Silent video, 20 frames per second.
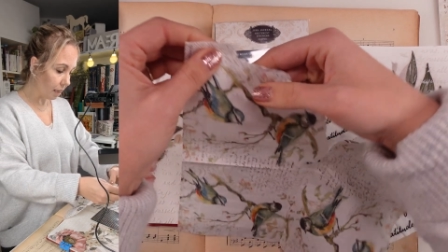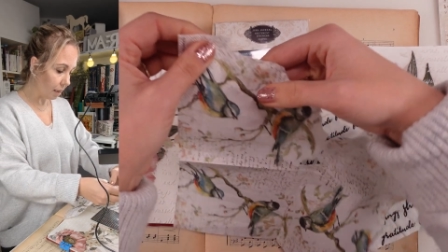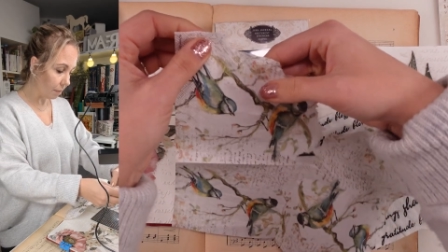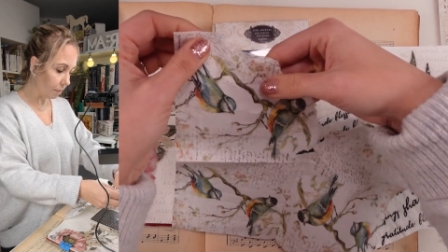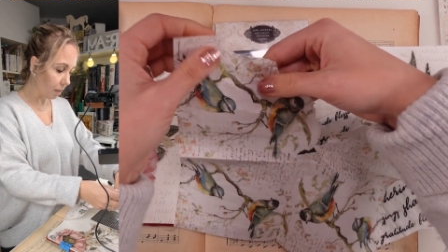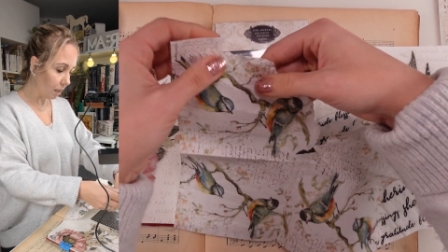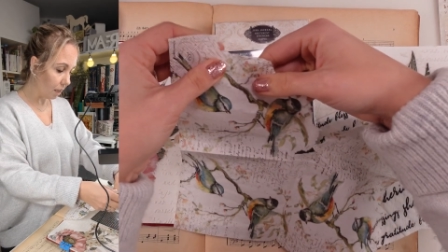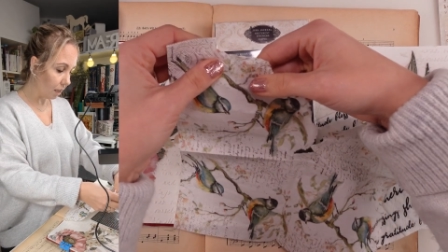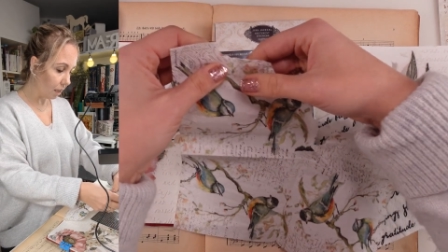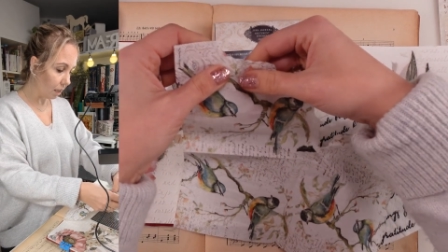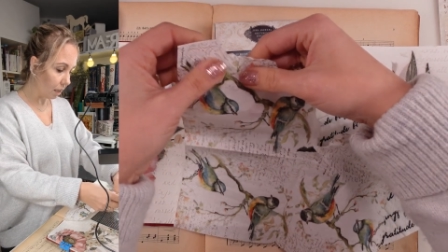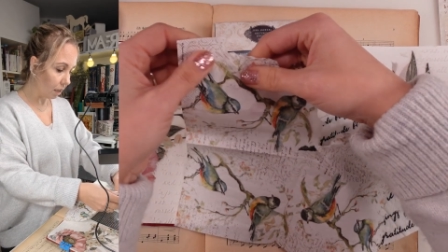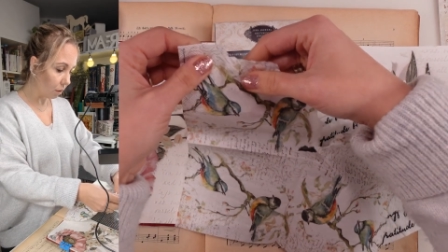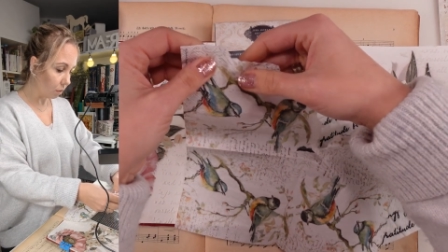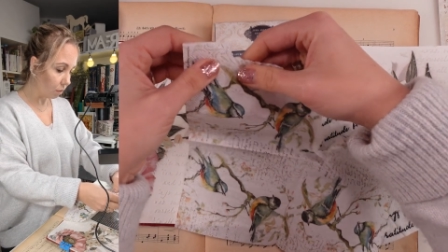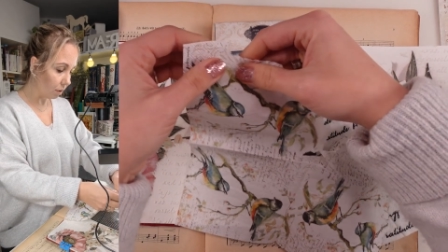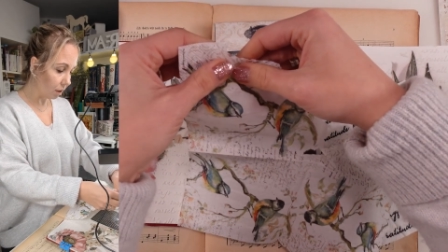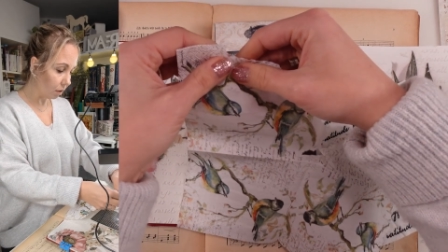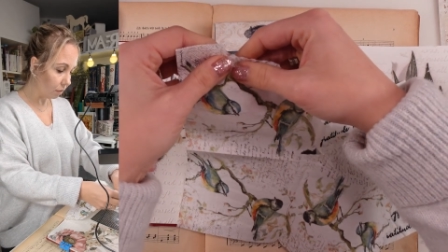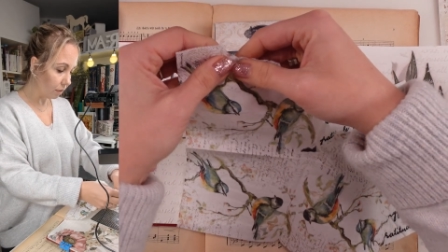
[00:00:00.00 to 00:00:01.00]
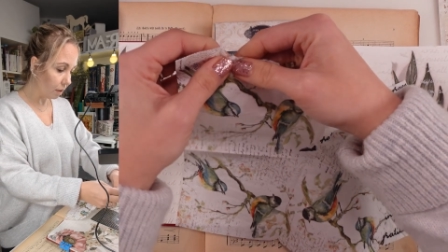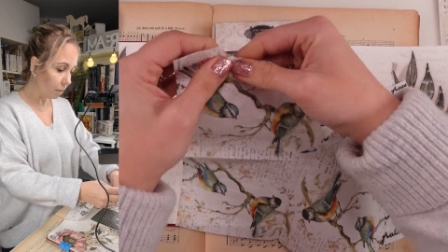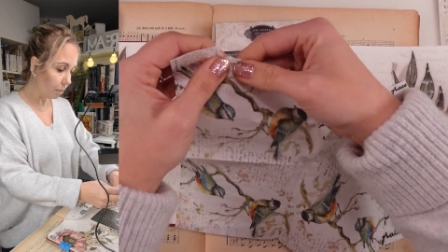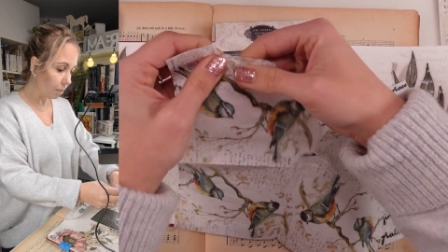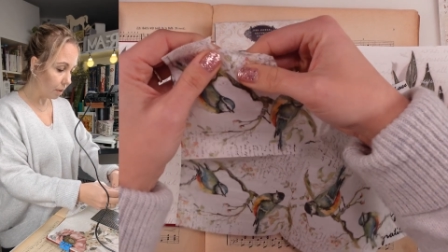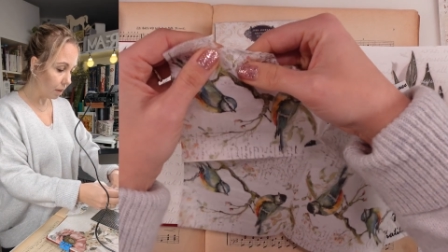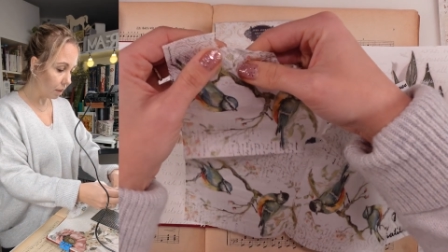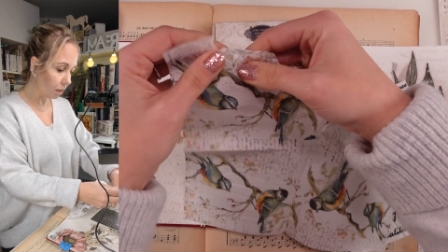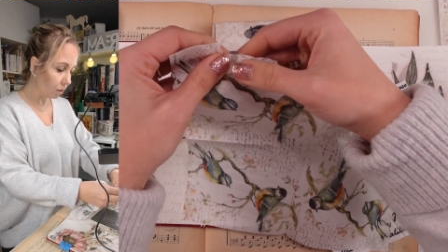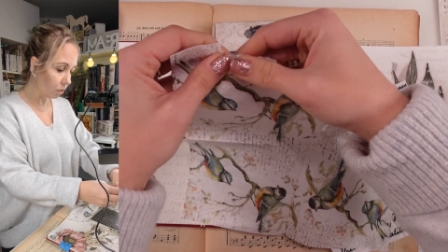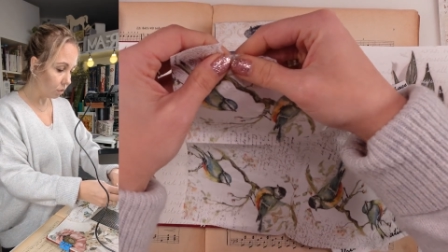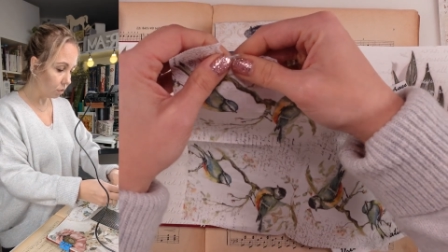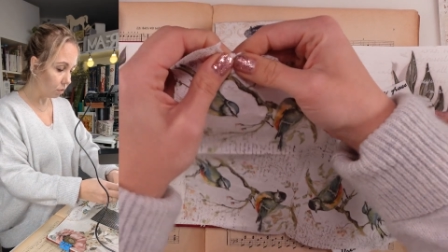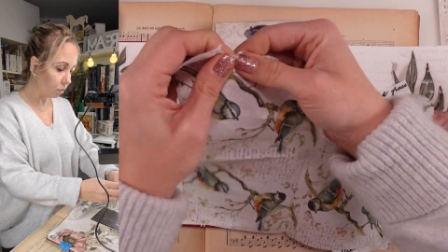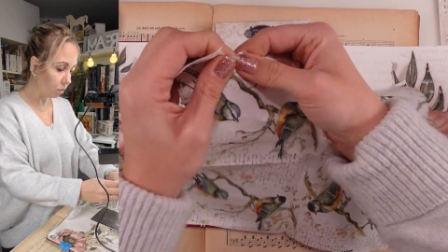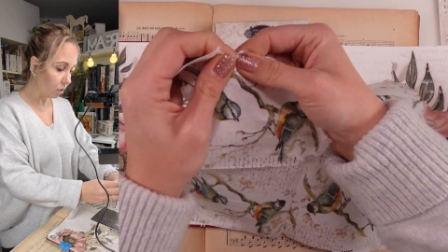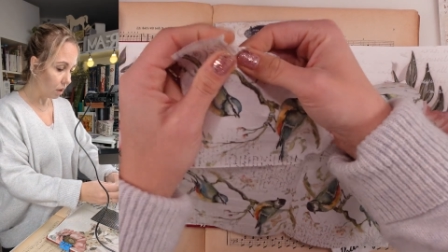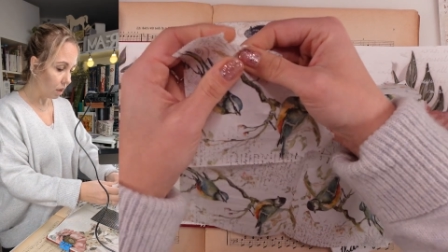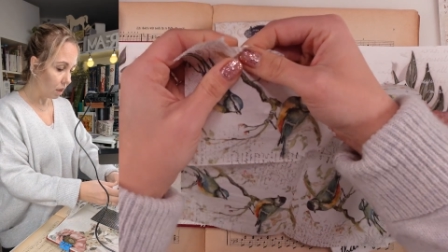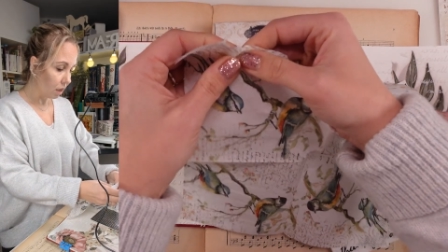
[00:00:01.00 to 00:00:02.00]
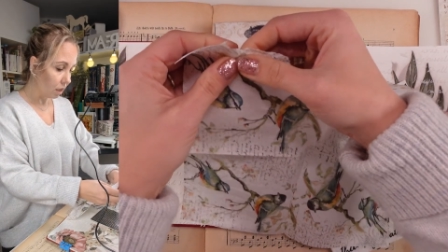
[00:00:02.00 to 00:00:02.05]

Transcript: I'm thinking one of the birdie to